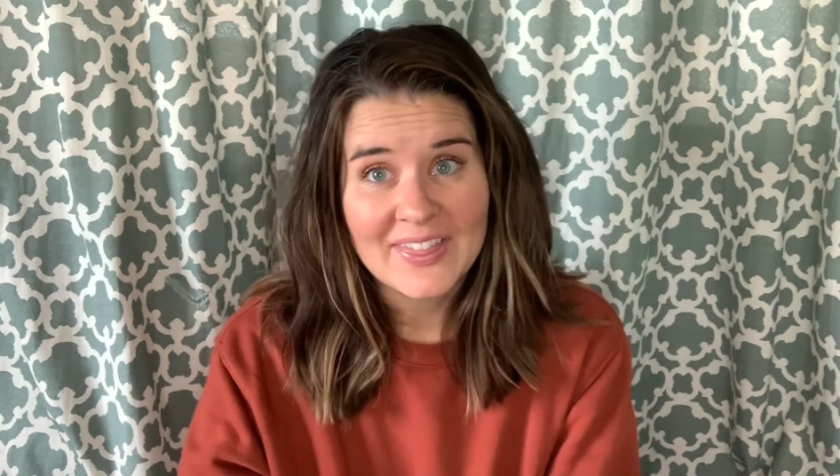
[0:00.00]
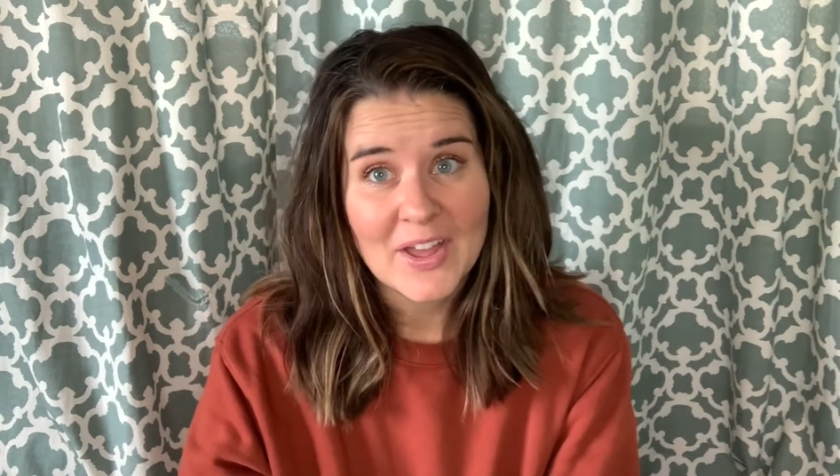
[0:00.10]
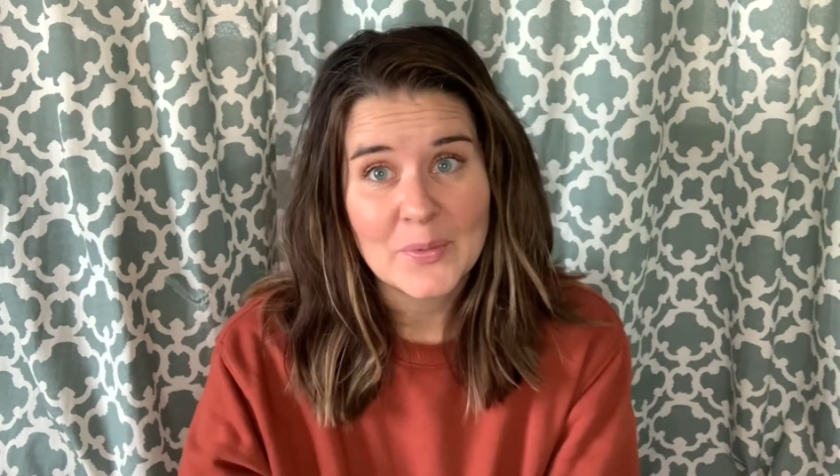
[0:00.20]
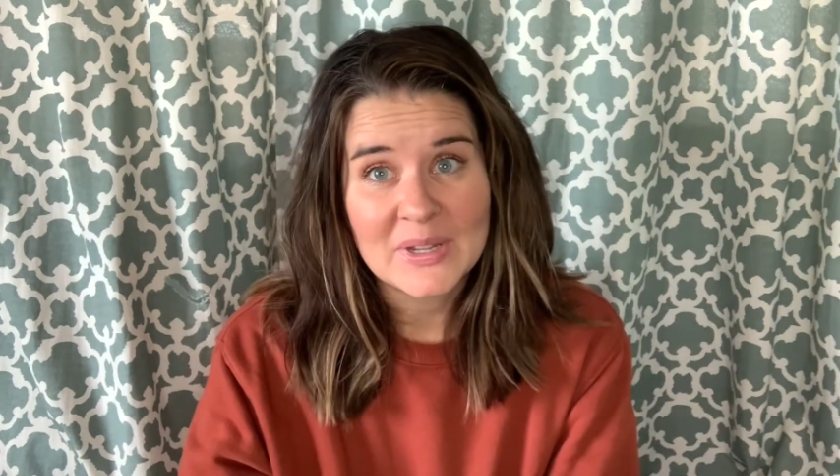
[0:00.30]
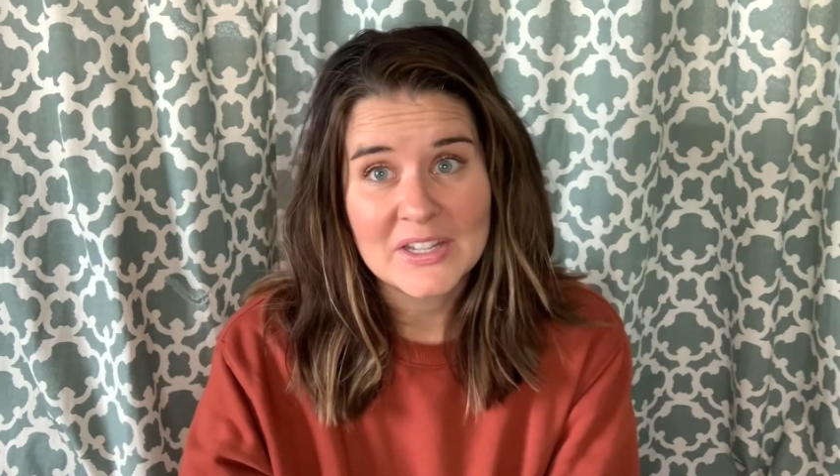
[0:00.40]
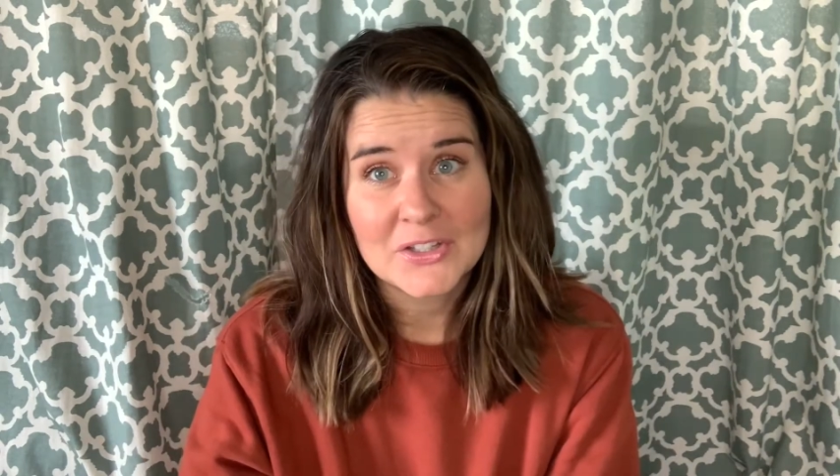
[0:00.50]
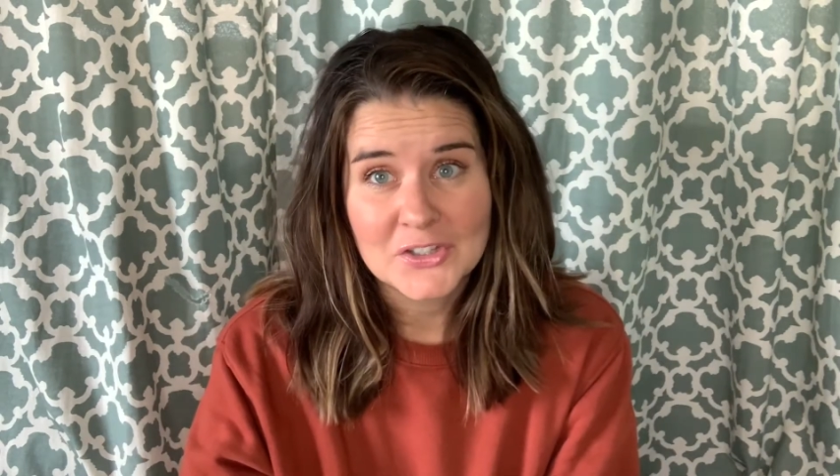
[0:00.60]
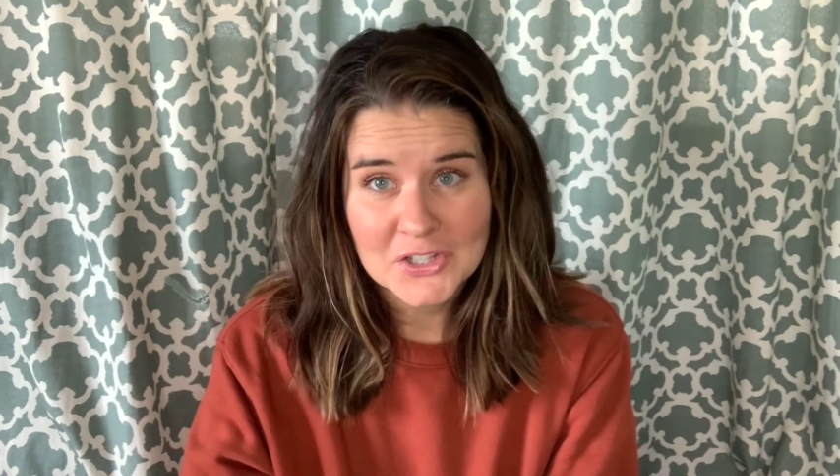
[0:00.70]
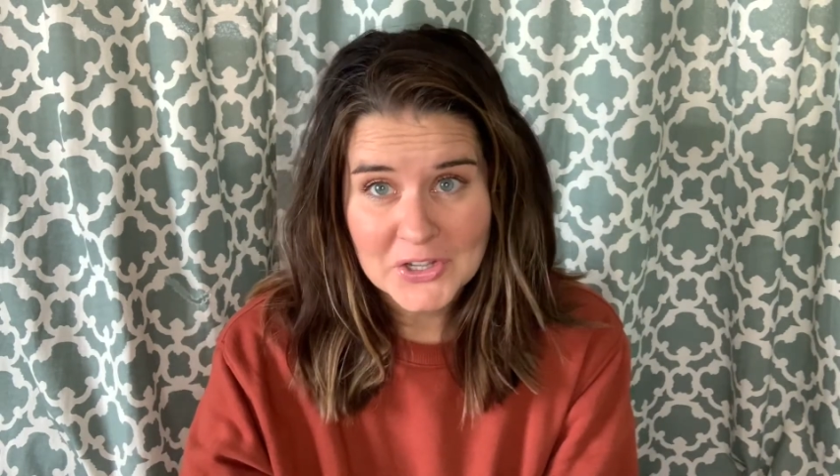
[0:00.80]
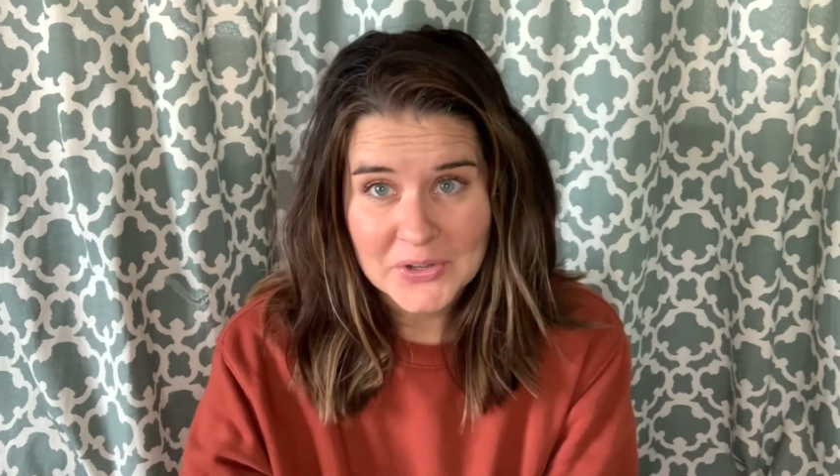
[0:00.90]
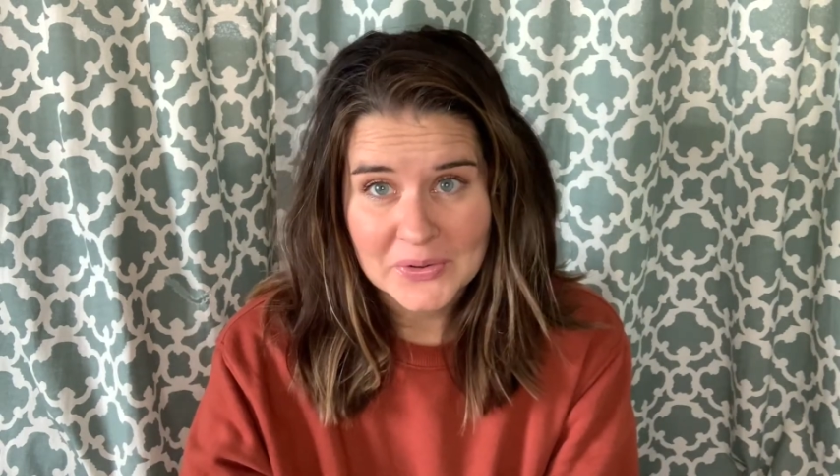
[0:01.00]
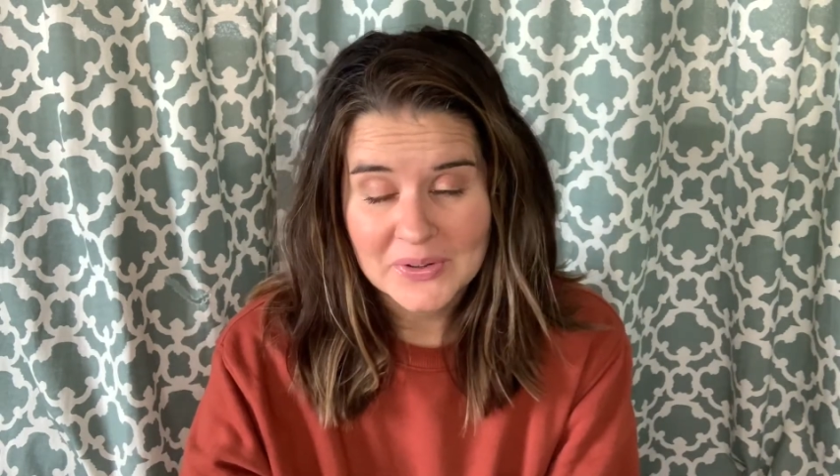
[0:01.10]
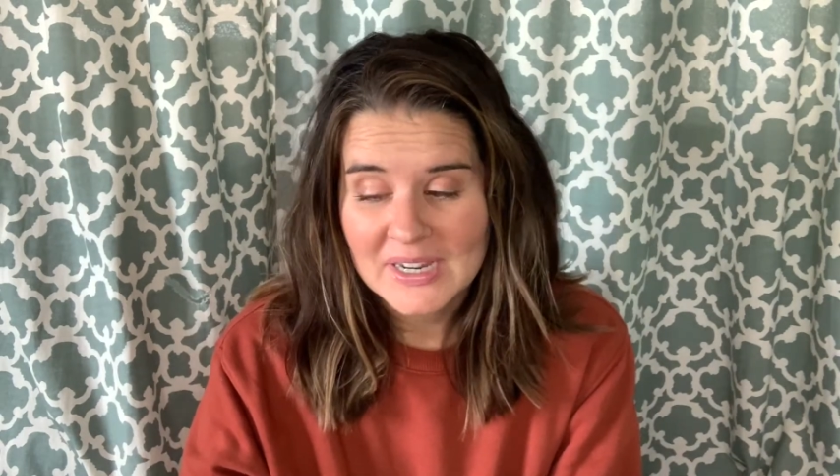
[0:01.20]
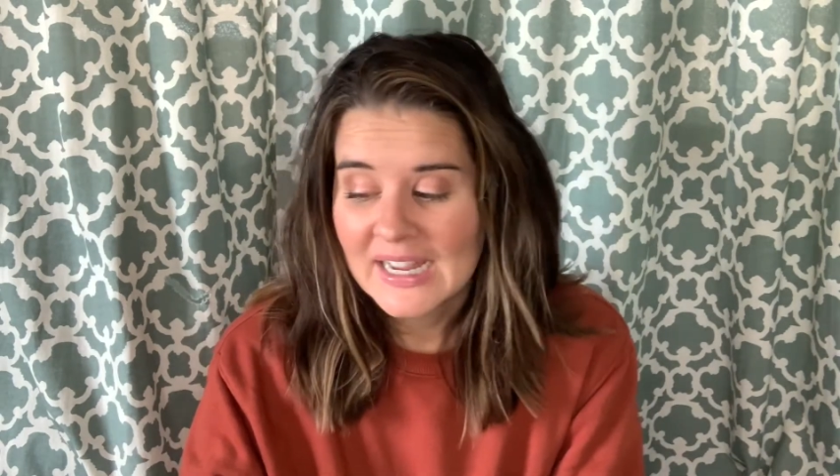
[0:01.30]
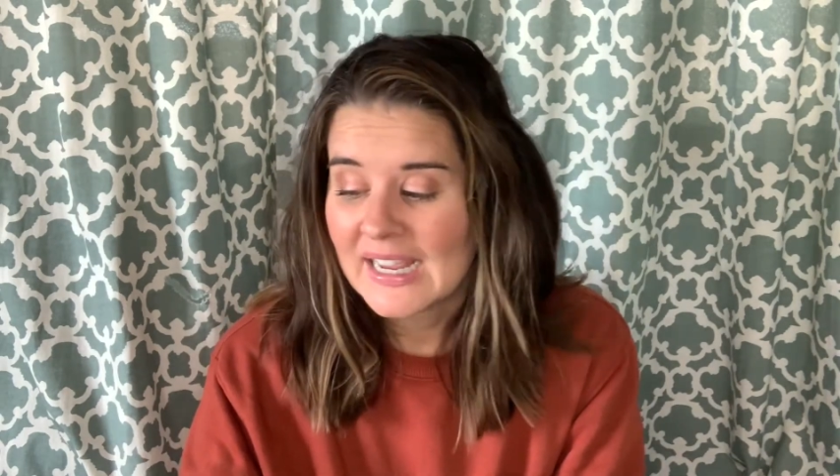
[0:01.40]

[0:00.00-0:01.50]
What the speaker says: thought we could do